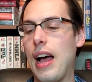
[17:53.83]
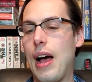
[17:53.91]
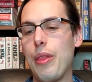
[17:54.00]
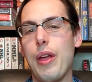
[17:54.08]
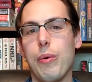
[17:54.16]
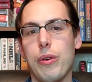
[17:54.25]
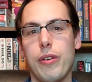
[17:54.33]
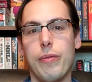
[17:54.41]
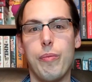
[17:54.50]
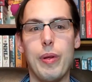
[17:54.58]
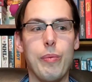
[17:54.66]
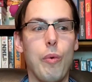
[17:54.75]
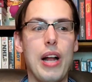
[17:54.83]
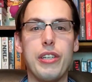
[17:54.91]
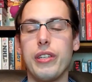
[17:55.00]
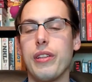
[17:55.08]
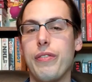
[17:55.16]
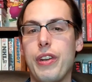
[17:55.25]
how they were been
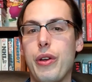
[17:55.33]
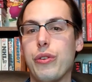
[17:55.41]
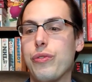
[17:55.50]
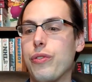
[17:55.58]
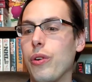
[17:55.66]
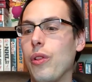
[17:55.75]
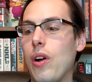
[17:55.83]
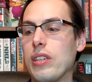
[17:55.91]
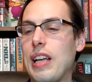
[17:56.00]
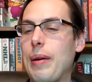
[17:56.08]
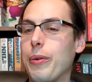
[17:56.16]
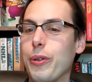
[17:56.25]
watching the videos for a long time.